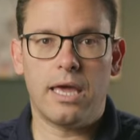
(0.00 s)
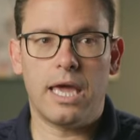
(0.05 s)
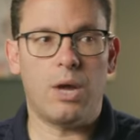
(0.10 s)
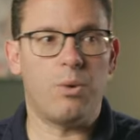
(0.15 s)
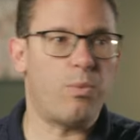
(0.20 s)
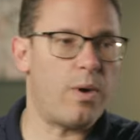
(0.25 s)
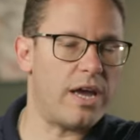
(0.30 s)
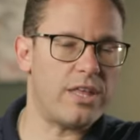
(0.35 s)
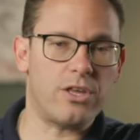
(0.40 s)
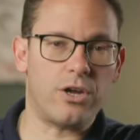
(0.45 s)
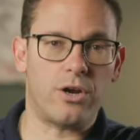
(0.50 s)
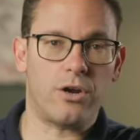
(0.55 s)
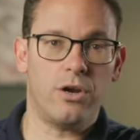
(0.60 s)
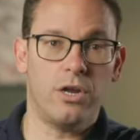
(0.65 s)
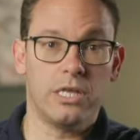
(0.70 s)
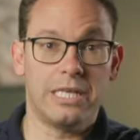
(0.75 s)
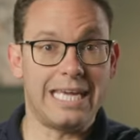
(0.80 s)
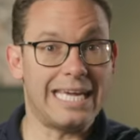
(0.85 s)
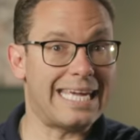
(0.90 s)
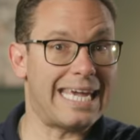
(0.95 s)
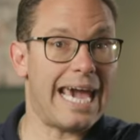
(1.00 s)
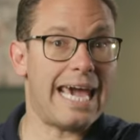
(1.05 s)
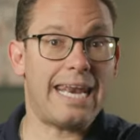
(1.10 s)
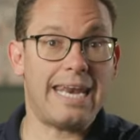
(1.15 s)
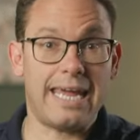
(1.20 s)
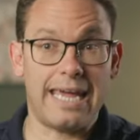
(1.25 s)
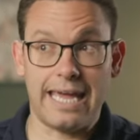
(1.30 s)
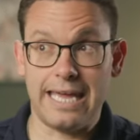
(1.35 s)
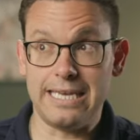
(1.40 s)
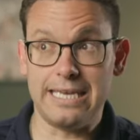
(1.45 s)
And whether you get
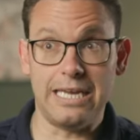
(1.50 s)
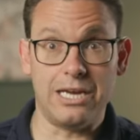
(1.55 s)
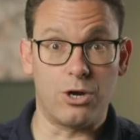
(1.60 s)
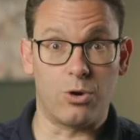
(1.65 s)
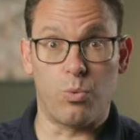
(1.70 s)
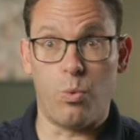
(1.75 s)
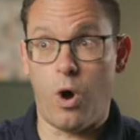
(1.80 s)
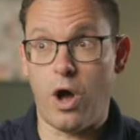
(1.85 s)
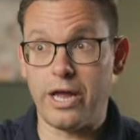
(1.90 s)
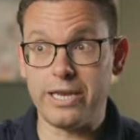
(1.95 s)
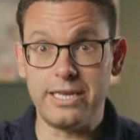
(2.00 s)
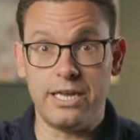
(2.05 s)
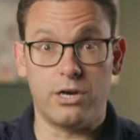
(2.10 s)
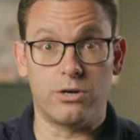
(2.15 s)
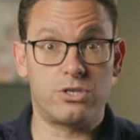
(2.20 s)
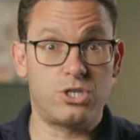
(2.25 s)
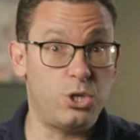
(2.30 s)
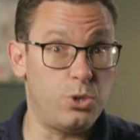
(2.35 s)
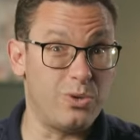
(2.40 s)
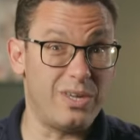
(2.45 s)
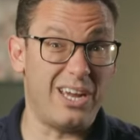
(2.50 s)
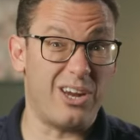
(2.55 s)
it in year 1, year 2,